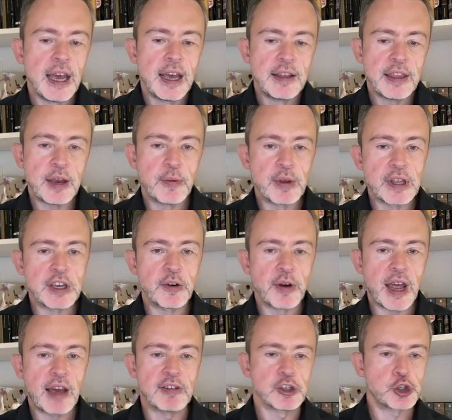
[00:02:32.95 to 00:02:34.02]
they really don't
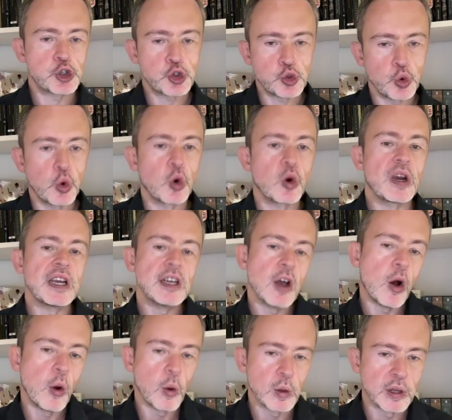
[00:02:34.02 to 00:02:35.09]
have a story to
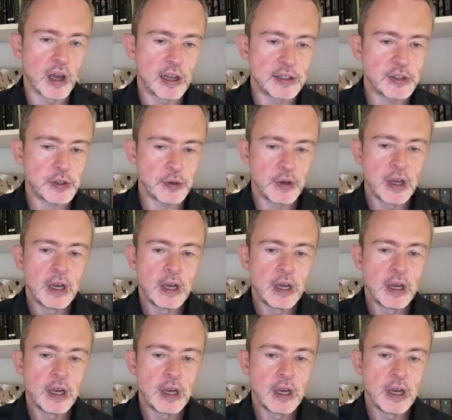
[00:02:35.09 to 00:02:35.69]
hold on to.